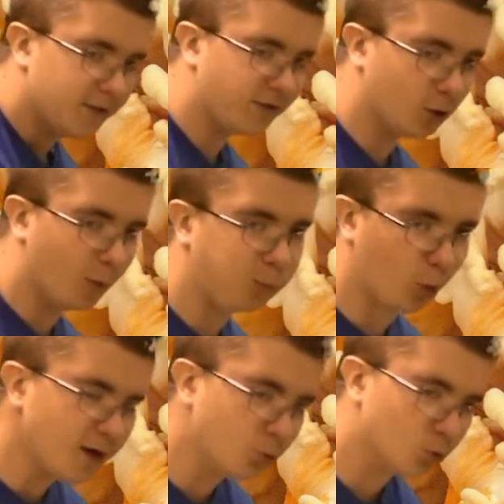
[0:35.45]
They are
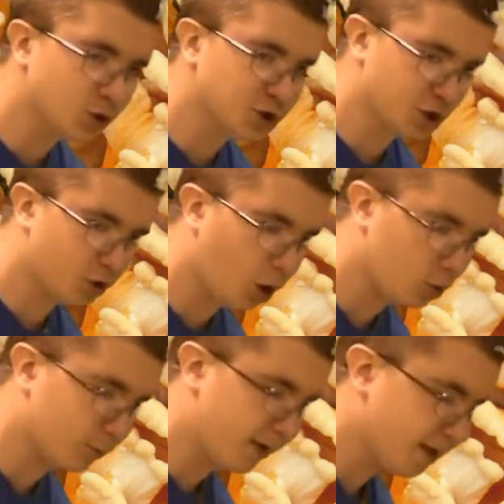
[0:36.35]
bright orange in
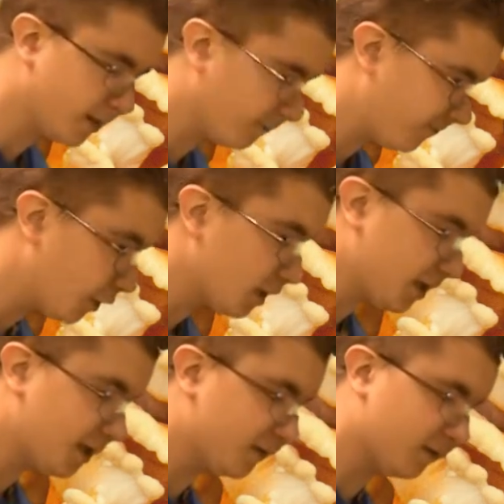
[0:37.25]
color, making them very
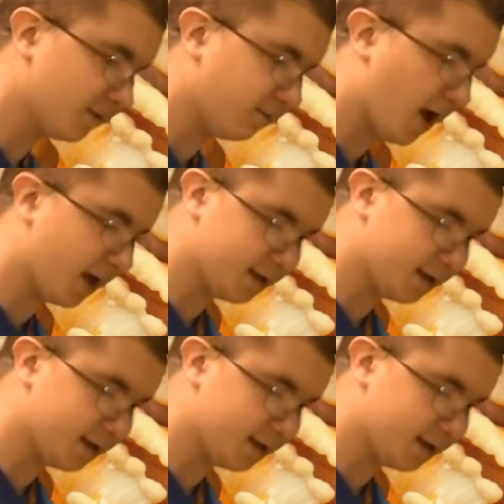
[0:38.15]
easy to find.